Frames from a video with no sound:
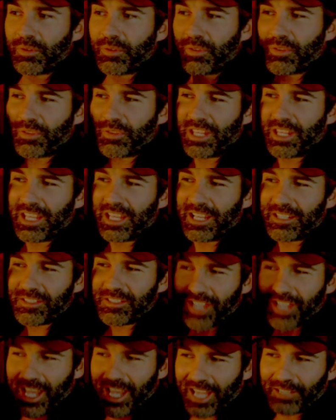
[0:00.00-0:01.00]
the
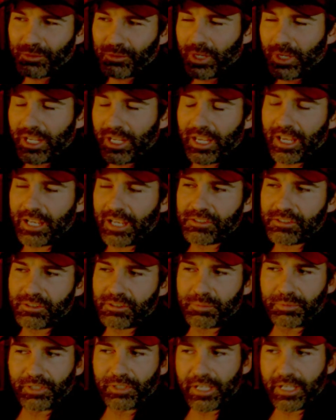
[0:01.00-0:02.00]
exact way it has to
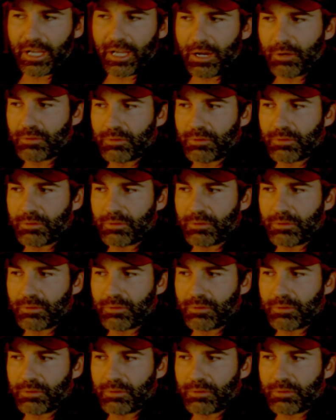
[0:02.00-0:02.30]
play out.